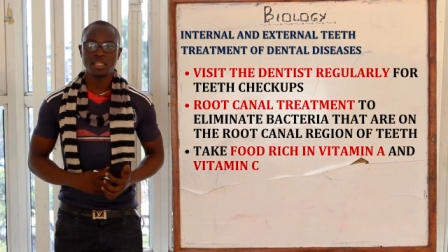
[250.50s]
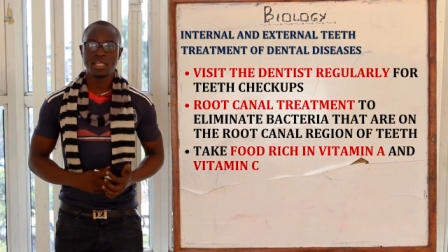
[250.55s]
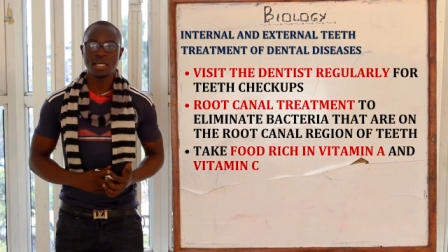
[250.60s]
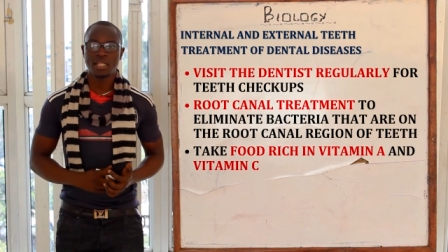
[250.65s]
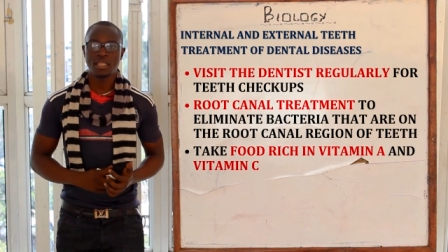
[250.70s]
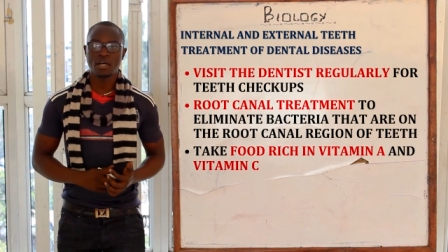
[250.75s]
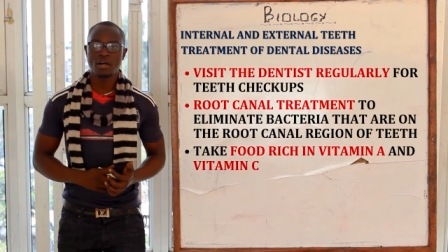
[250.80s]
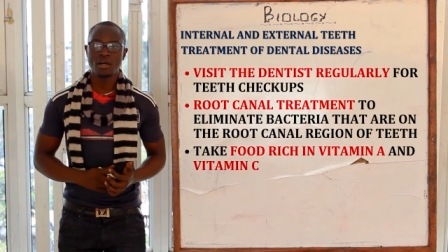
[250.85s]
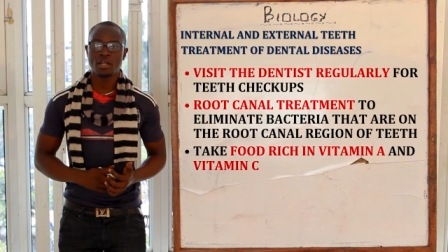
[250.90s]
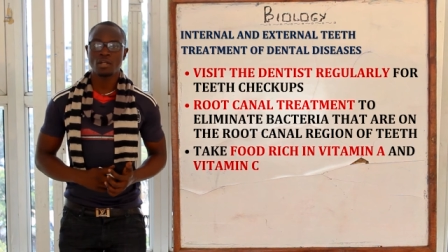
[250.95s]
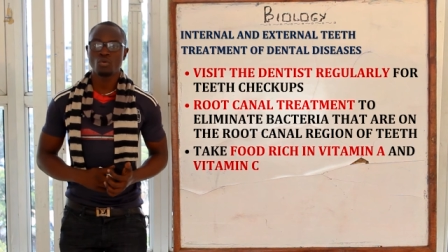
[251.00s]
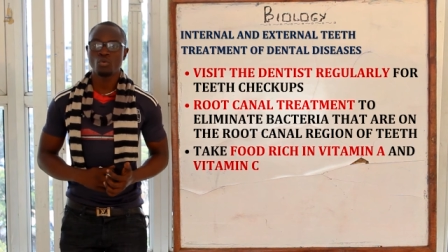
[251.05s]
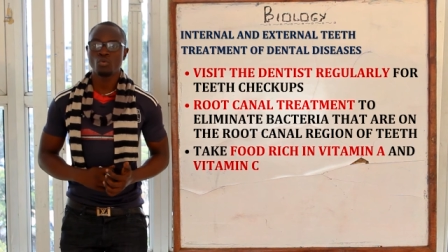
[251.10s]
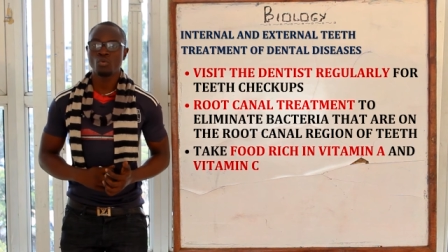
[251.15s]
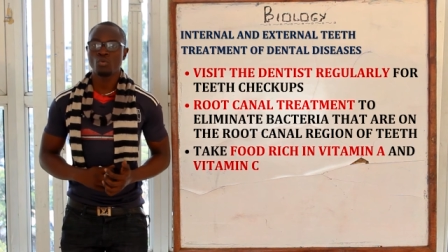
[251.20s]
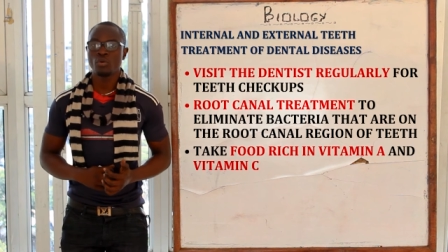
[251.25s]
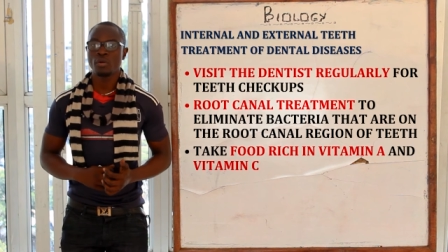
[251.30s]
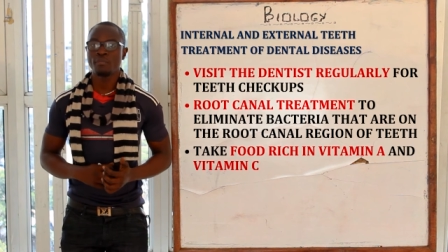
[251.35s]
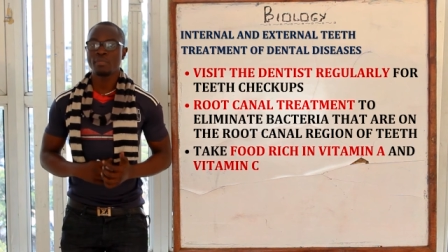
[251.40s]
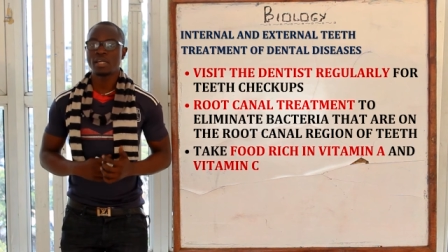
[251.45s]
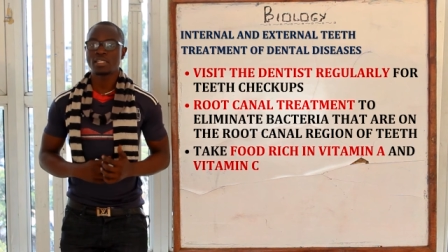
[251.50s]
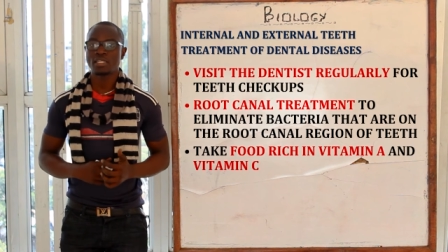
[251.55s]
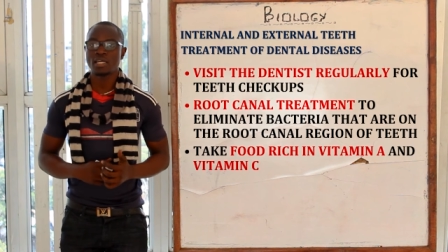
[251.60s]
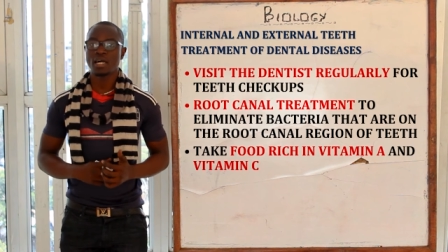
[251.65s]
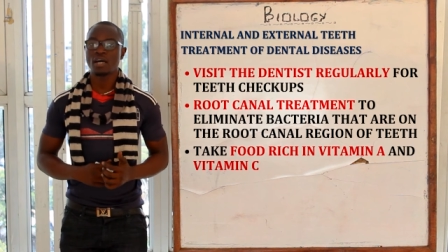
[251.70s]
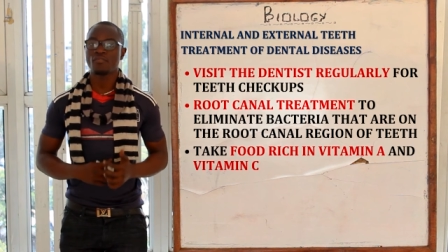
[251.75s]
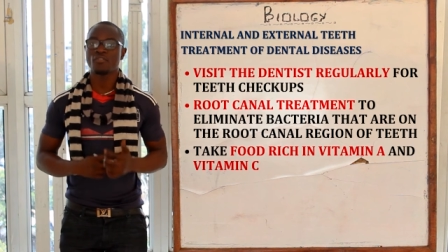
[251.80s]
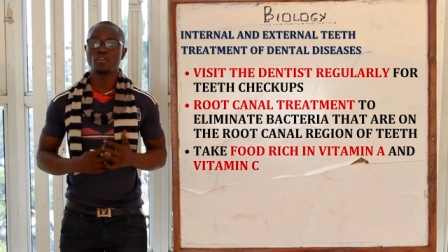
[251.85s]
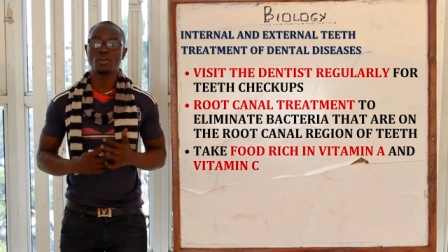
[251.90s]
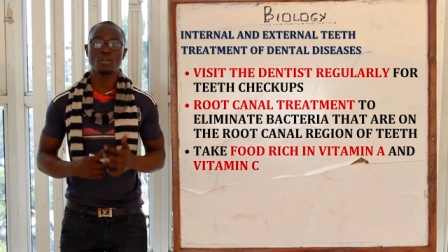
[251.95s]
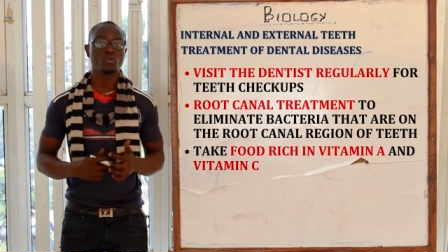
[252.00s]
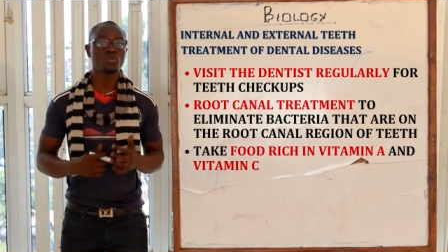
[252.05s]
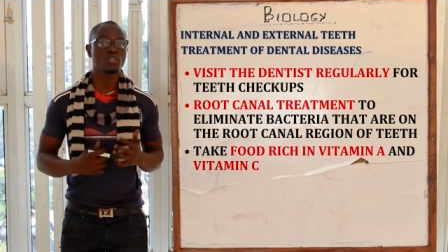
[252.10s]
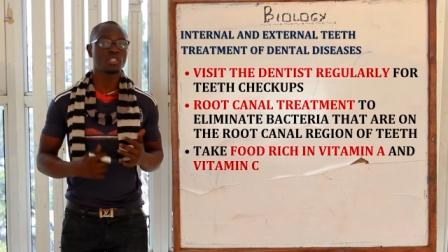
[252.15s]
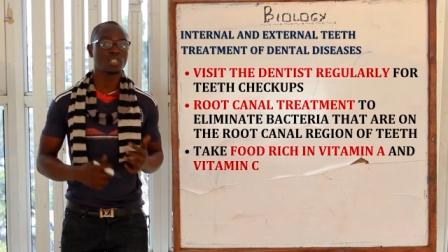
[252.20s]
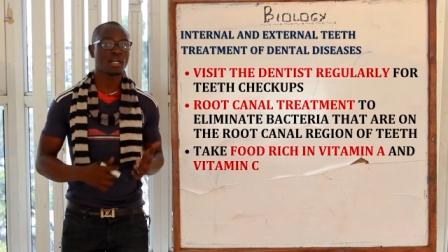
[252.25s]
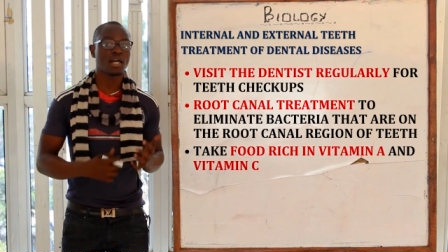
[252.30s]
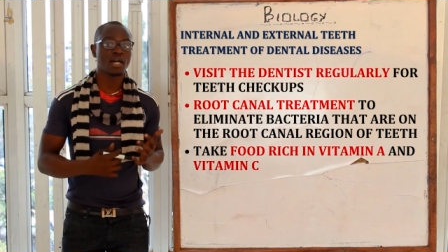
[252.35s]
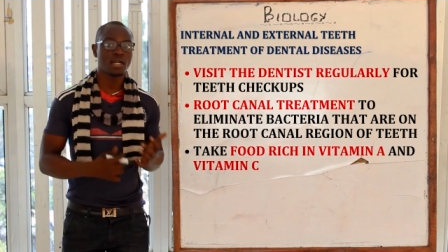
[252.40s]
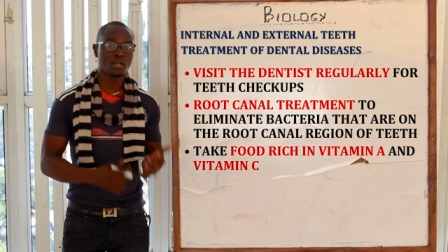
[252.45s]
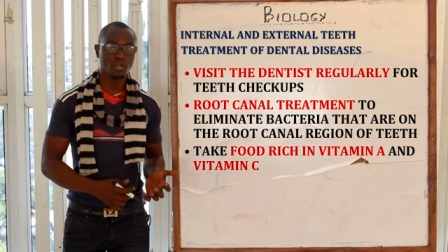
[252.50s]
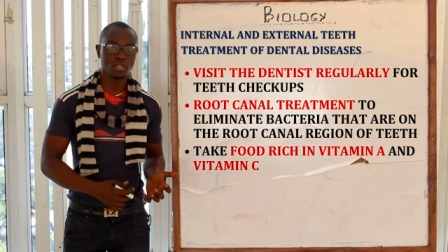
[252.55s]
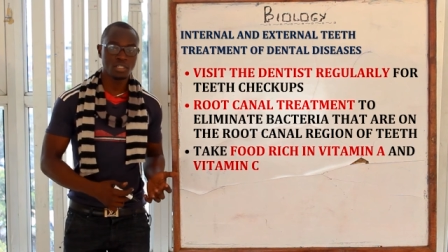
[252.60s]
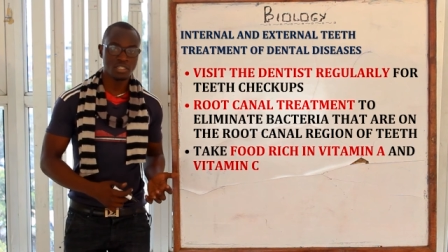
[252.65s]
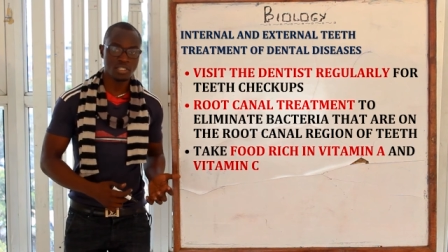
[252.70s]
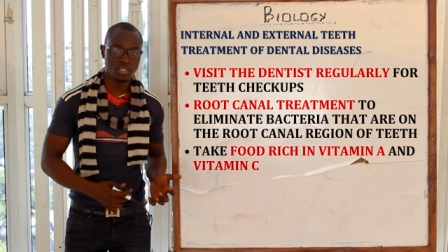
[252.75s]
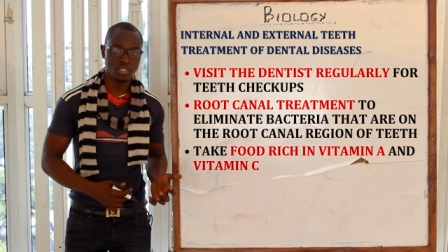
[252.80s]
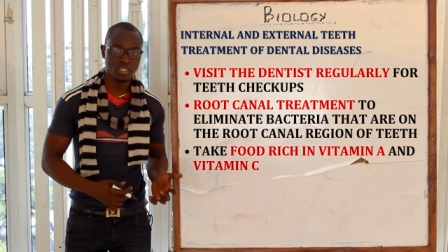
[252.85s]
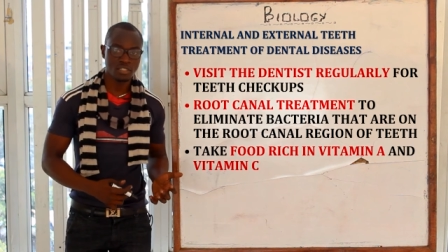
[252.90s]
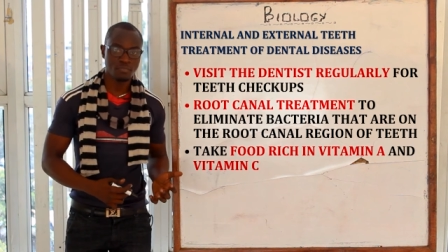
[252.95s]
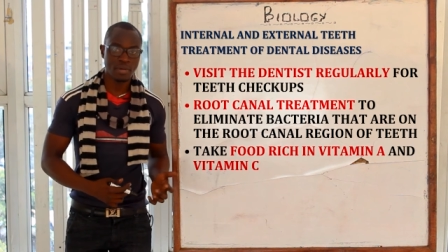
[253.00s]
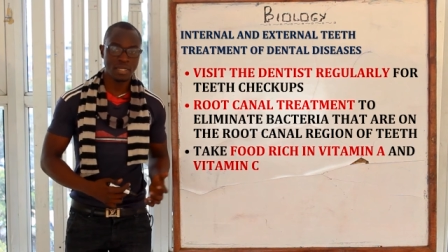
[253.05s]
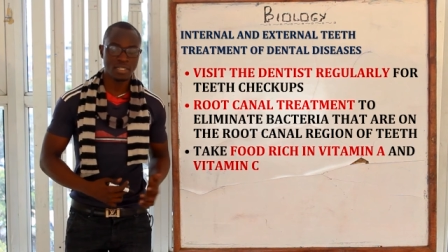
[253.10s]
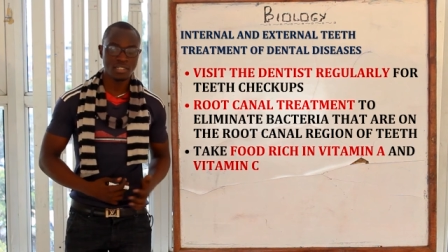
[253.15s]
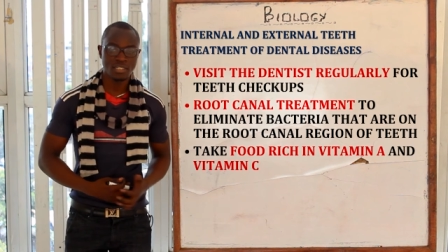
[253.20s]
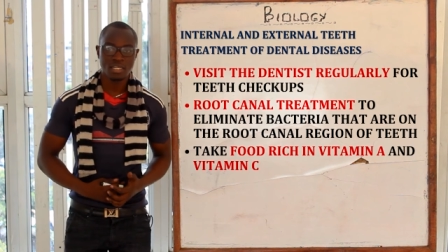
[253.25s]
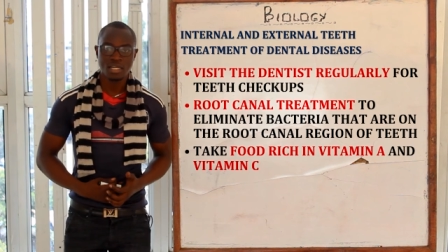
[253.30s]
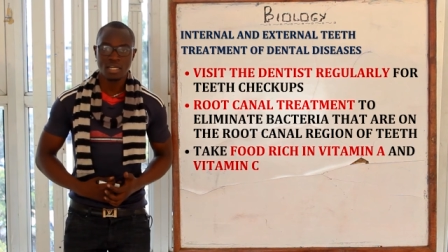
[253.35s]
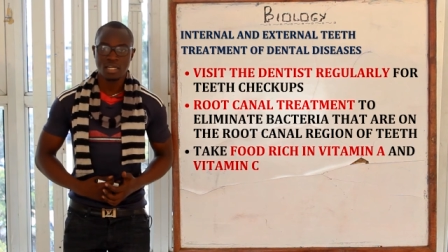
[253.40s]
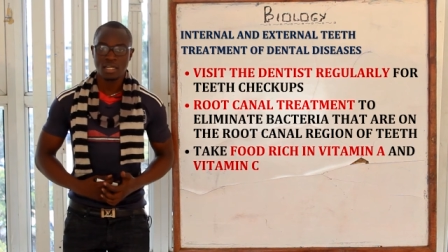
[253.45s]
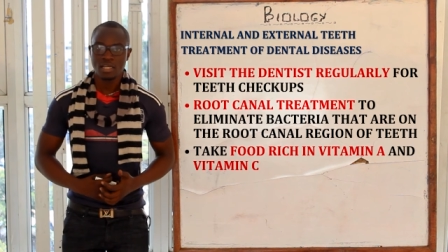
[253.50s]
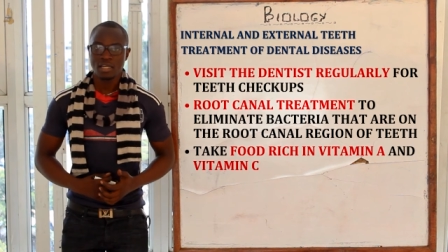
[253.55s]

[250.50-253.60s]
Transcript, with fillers: The other one, we may have root canal treatment.